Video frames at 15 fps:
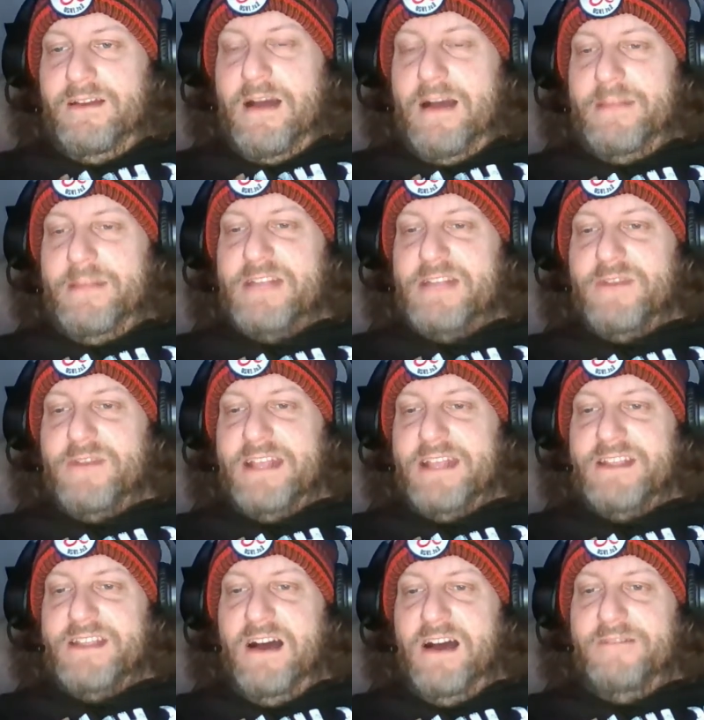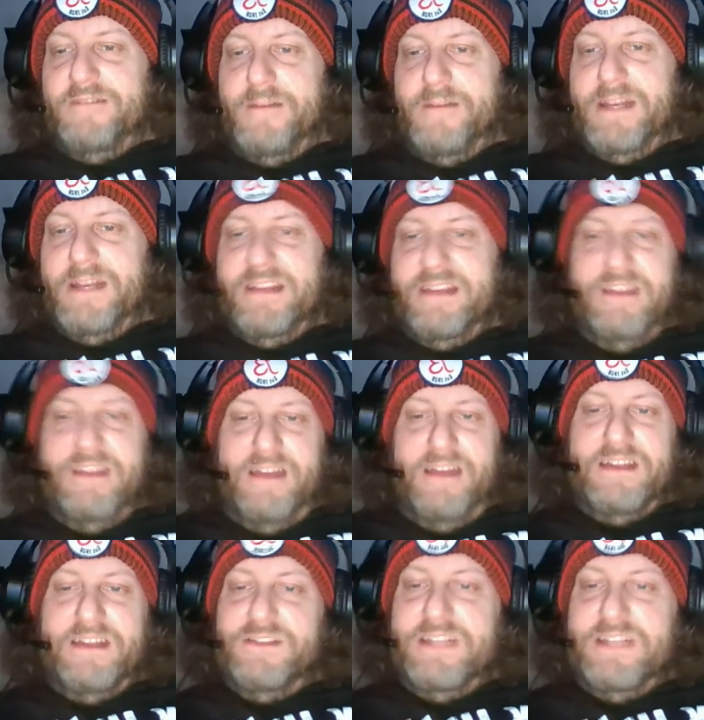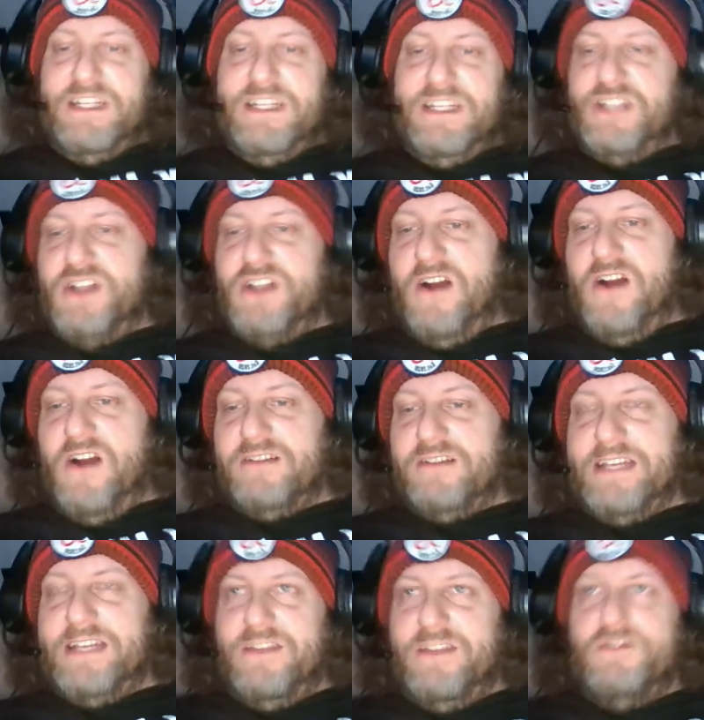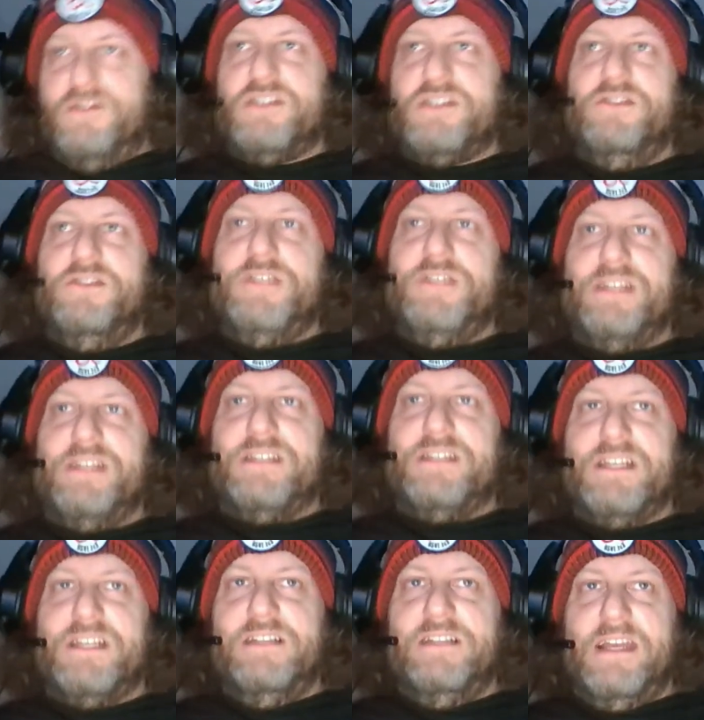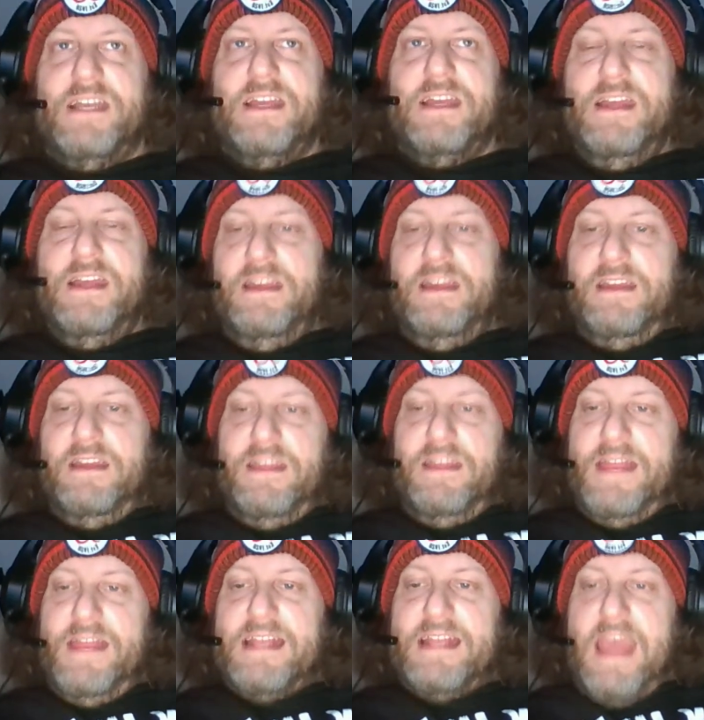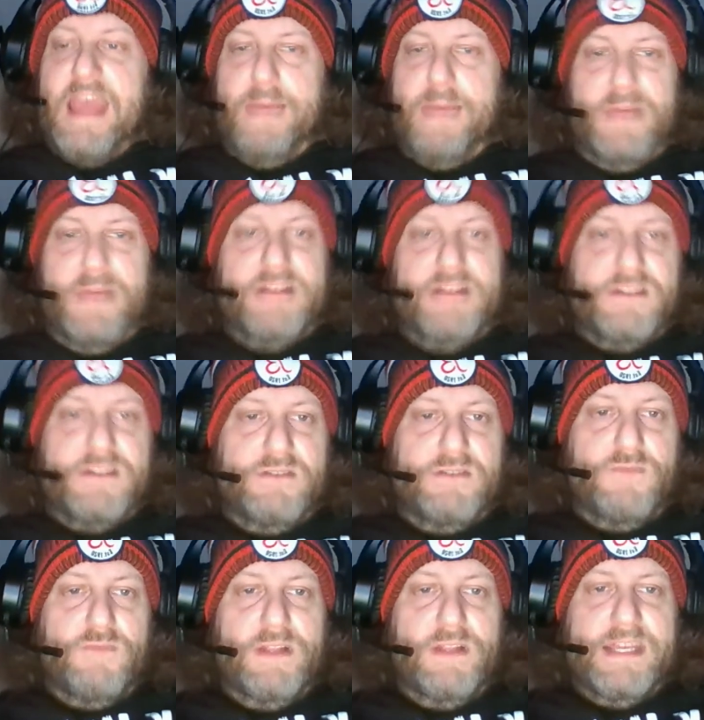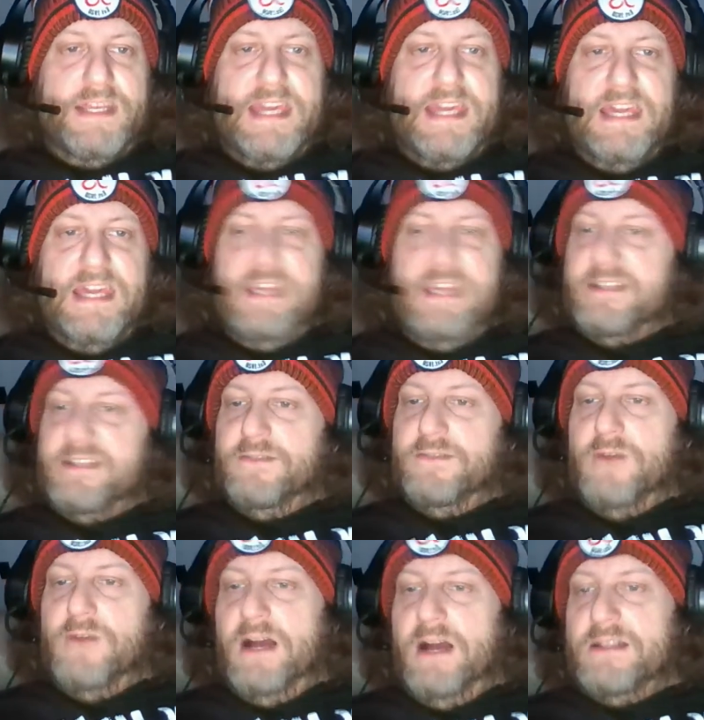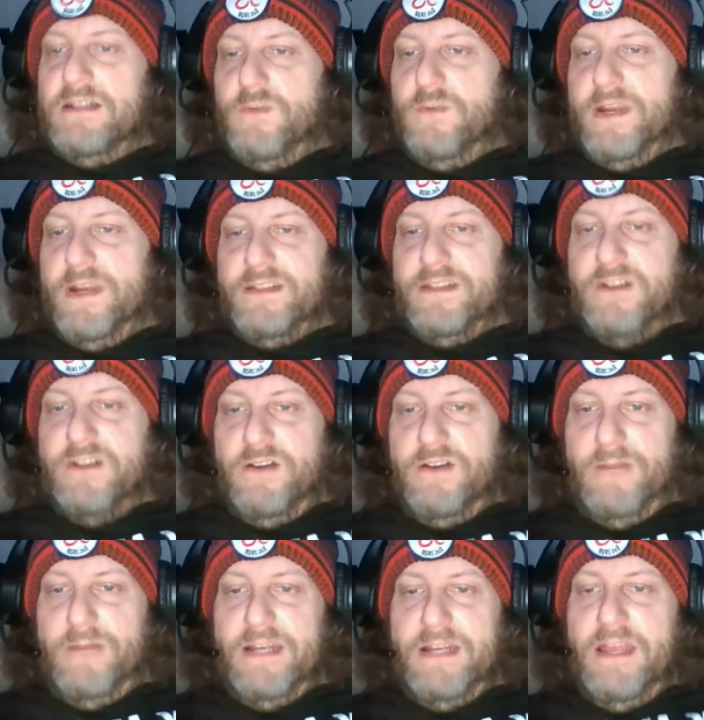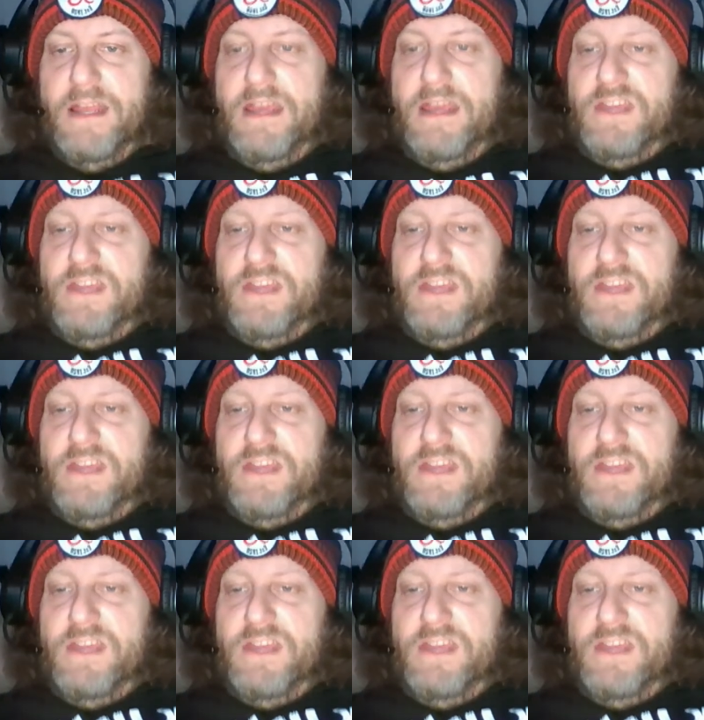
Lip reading: I mean, that's where it gets tough. I mean, you can do DJ Shark, like you're just losing the ceiling in that game. That's really key to winning the tournament.